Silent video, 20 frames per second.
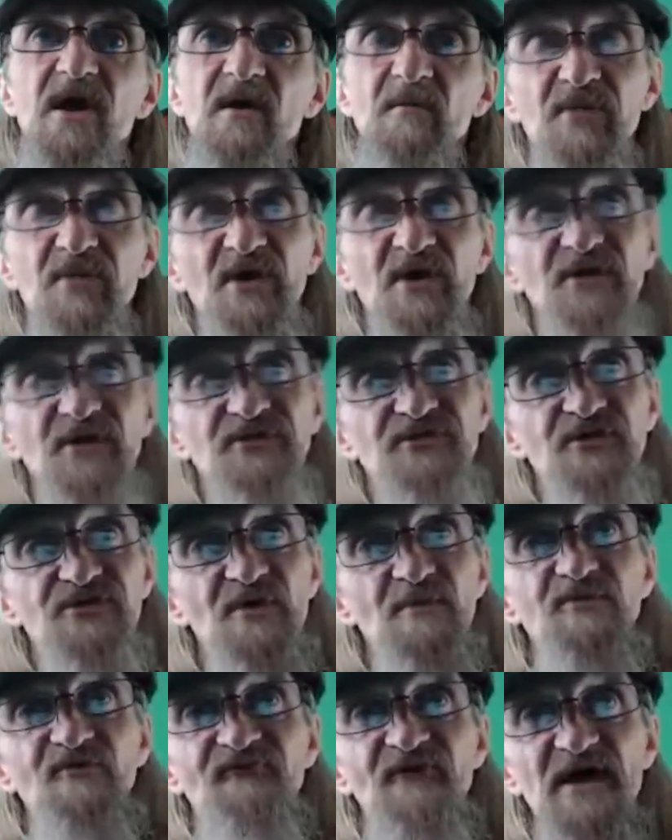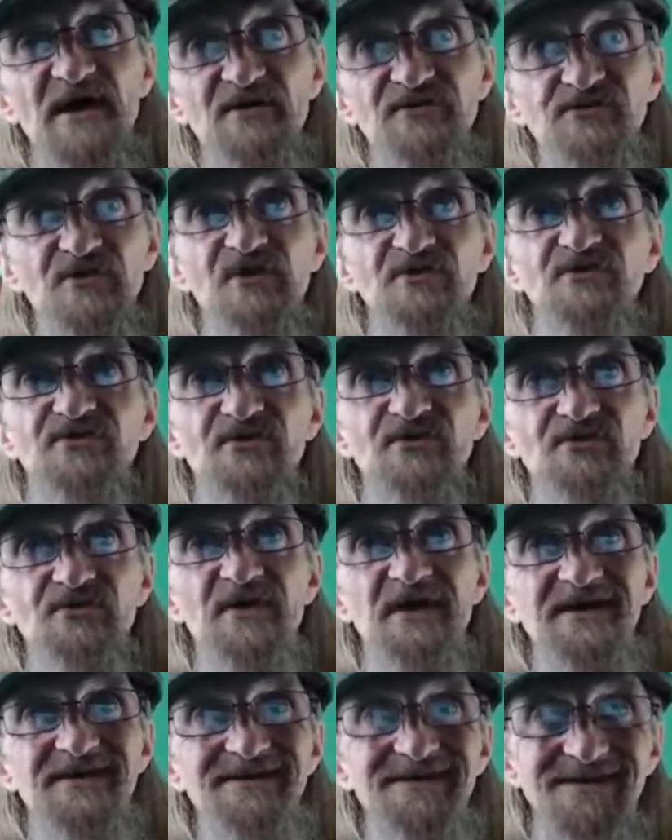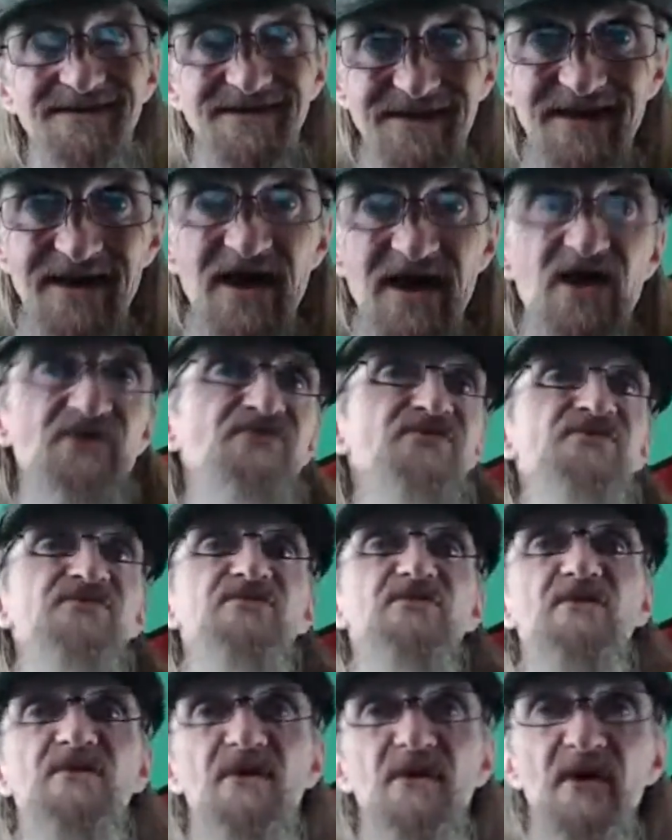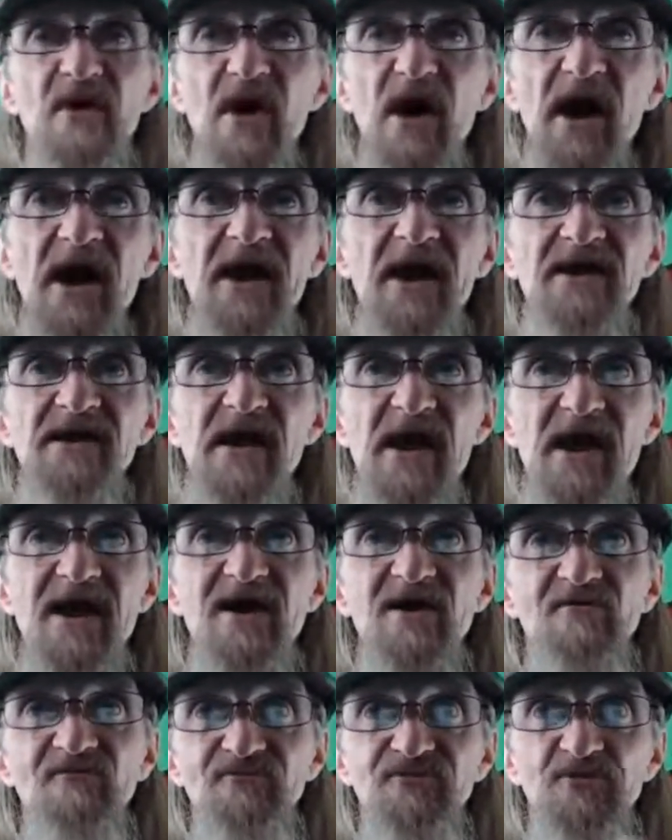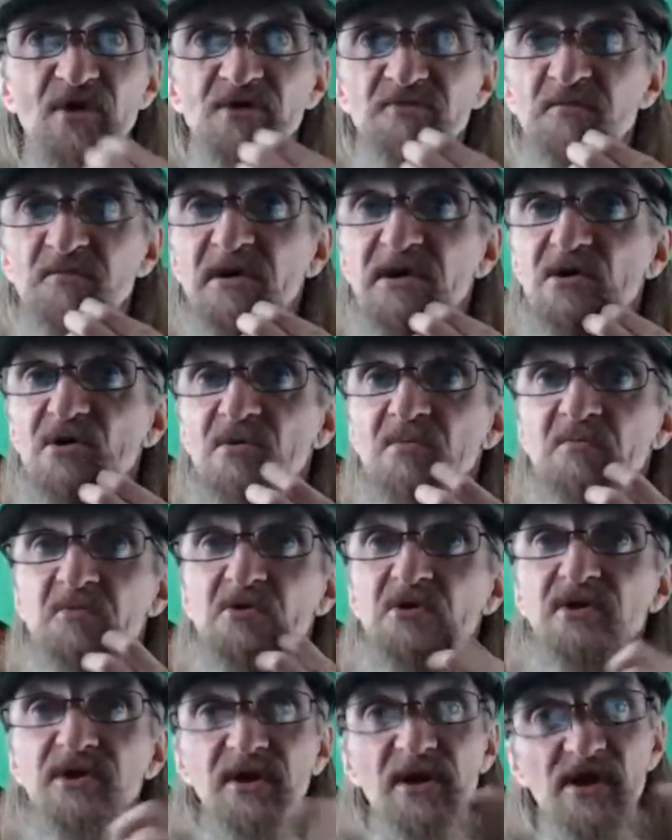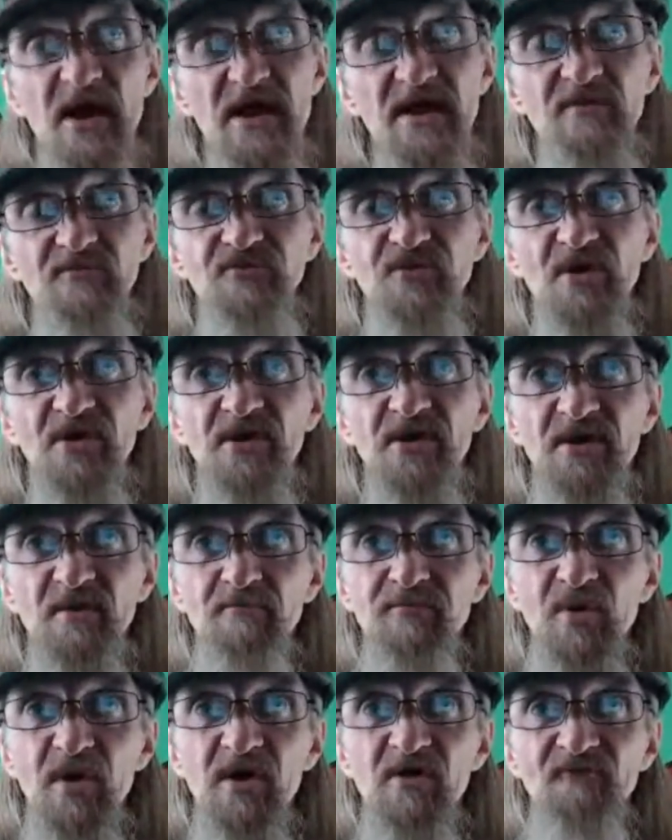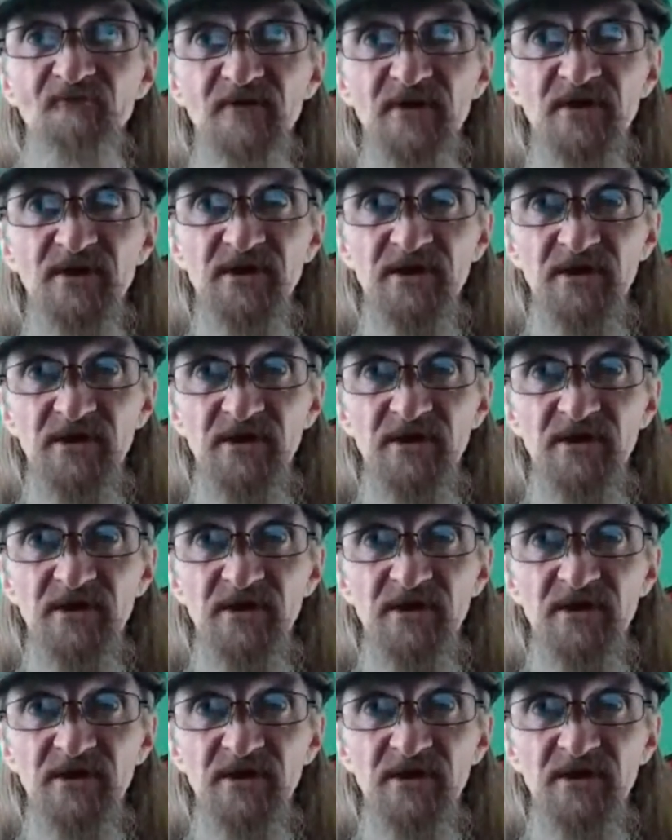But the simple fact is that, yes, I have done my homework, and I have done it above any